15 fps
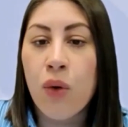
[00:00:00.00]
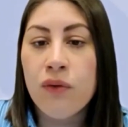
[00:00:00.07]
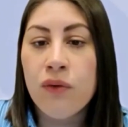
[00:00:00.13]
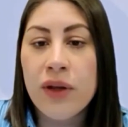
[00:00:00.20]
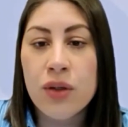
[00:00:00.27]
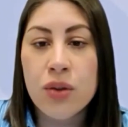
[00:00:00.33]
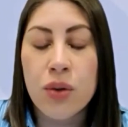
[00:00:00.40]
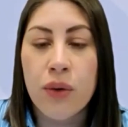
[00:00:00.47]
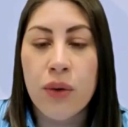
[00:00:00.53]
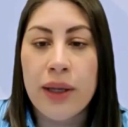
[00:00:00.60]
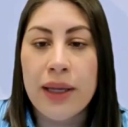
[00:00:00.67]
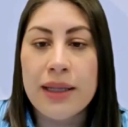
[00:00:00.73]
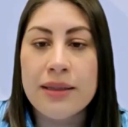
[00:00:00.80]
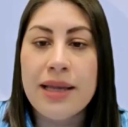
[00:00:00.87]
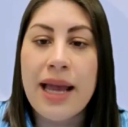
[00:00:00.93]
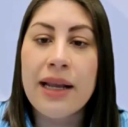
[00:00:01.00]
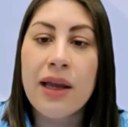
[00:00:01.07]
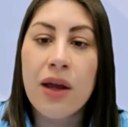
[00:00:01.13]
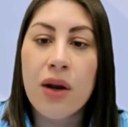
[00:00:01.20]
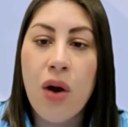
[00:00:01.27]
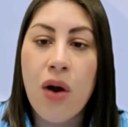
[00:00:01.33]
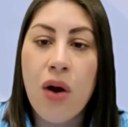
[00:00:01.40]
all Victorians
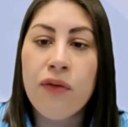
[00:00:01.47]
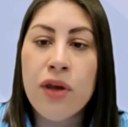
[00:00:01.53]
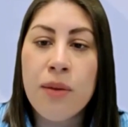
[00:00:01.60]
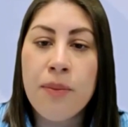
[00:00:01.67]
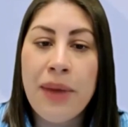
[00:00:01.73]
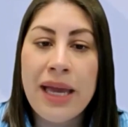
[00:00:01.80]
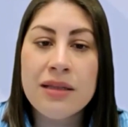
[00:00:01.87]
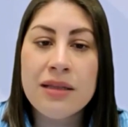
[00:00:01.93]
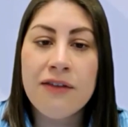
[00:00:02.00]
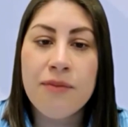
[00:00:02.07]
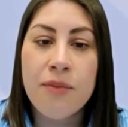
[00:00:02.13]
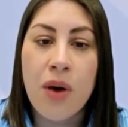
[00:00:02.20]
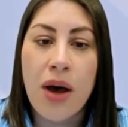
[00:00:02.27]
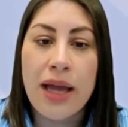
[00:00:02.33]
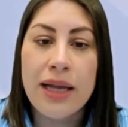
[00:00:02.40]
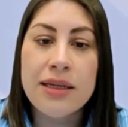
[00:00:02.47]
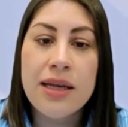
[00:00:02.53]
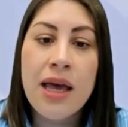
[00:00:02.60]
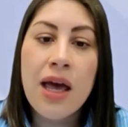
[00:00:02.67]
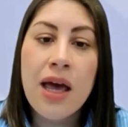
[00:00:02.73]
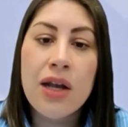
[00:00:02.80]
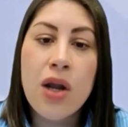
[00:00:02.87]
and can offer you peace of mind